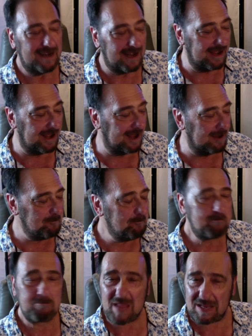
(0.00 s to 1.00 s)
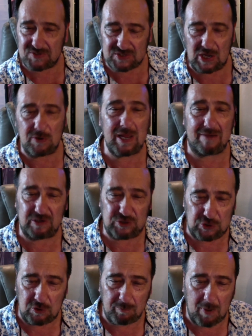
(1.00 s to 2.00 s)
And so you have a
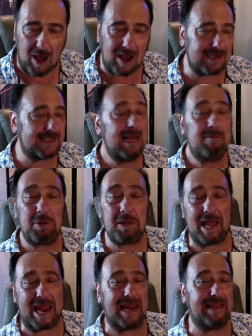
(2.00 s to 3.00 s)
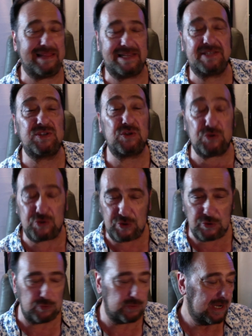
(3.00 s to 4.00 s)
jukebox playing this
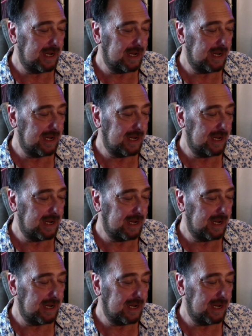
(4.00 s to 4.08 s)
tune.